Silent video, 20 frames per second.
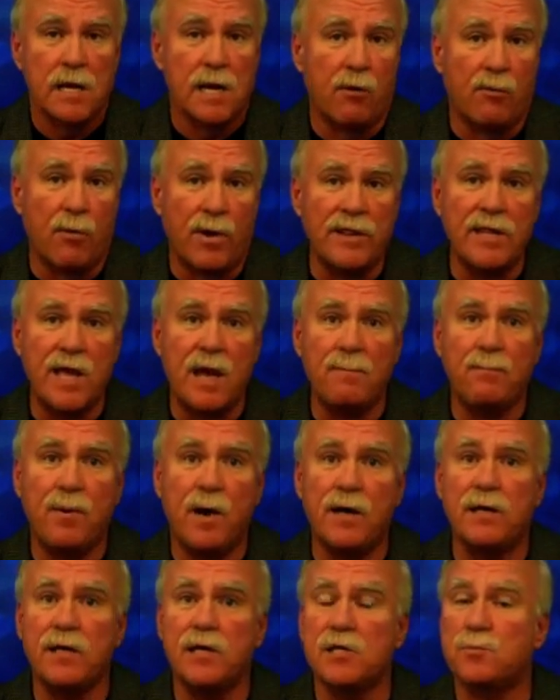Now, when that
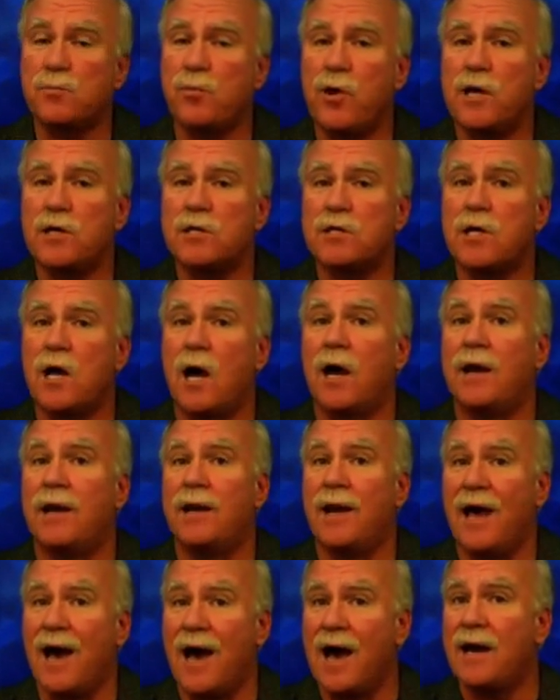button is pressed, a
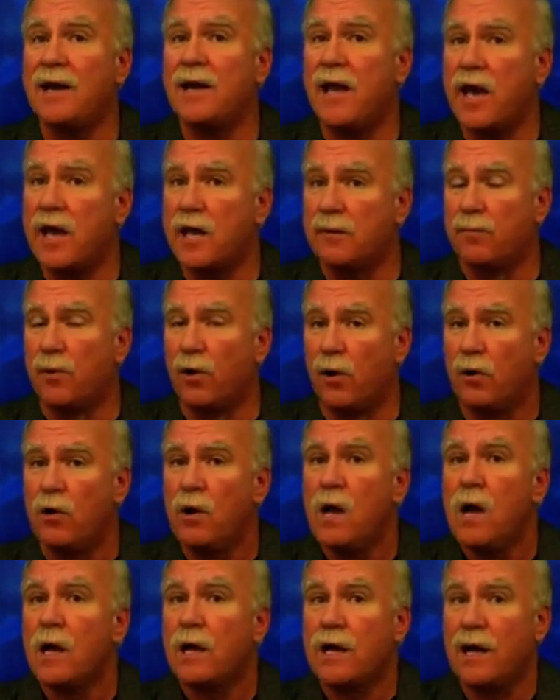
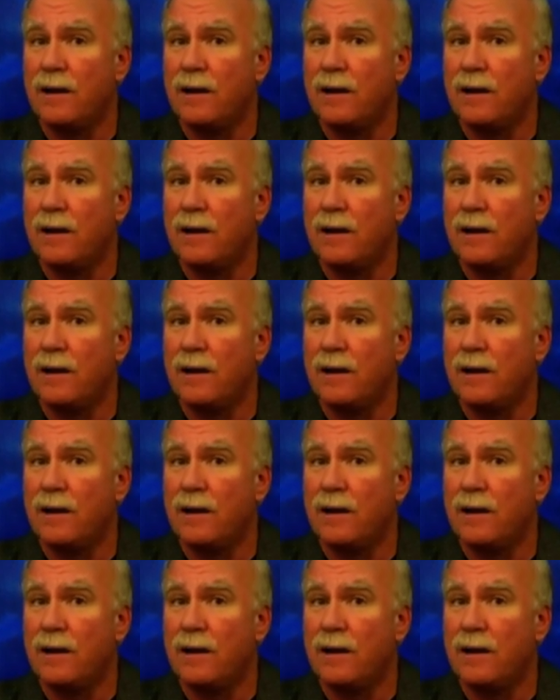non-editable